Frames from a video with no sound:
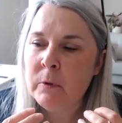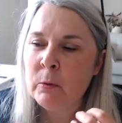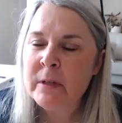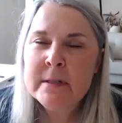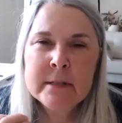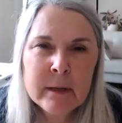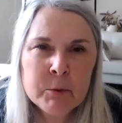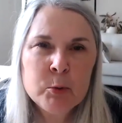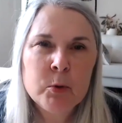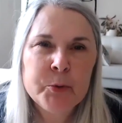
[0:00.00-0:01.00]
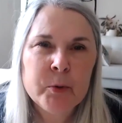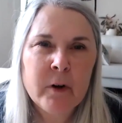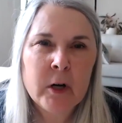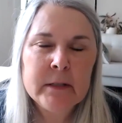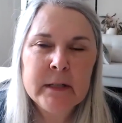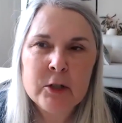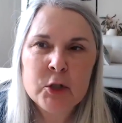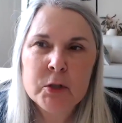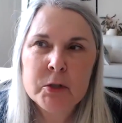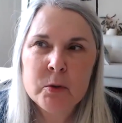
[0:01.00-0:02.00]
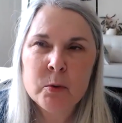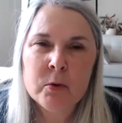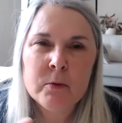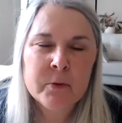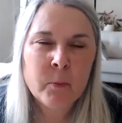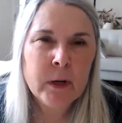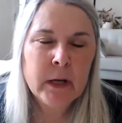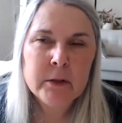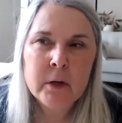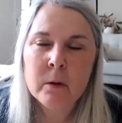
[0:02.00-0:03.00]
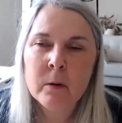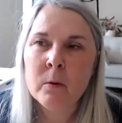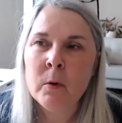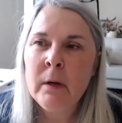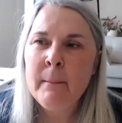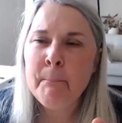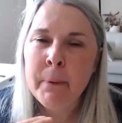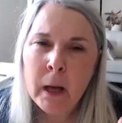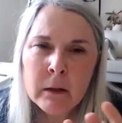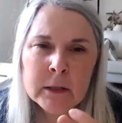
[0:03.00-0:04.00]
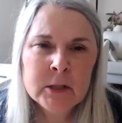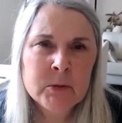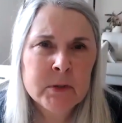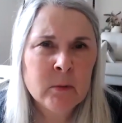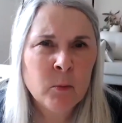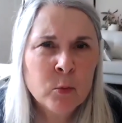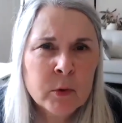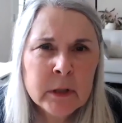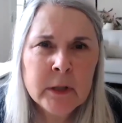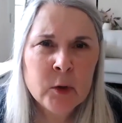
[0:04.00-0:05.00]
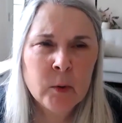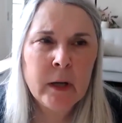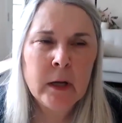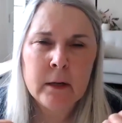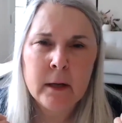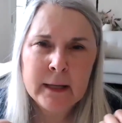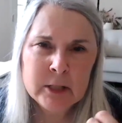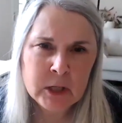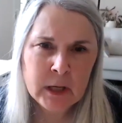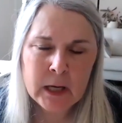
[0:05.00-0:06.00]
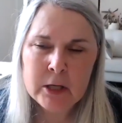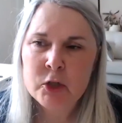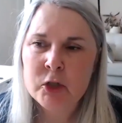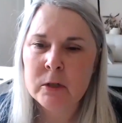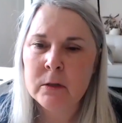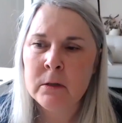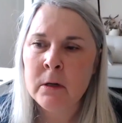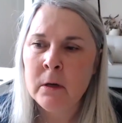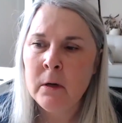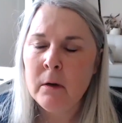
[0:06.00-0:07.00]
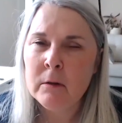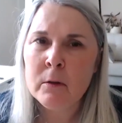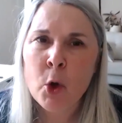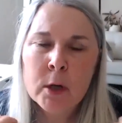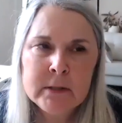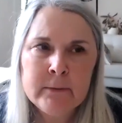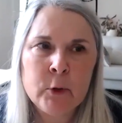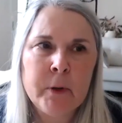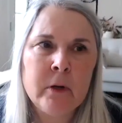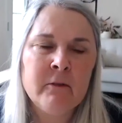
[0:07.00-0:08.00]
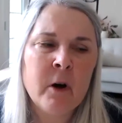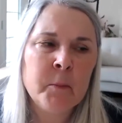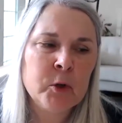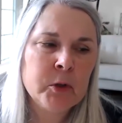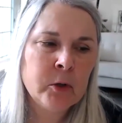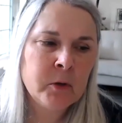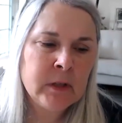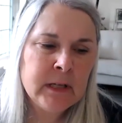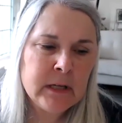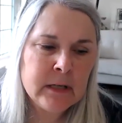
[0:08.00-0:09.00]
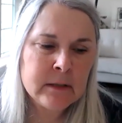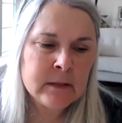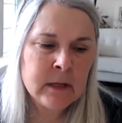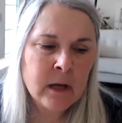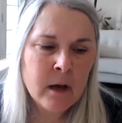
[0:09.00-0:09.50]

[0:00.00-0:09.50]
conceptual sort of architecture school, from what I know, balanced with some really great education, lots of creative opportunities,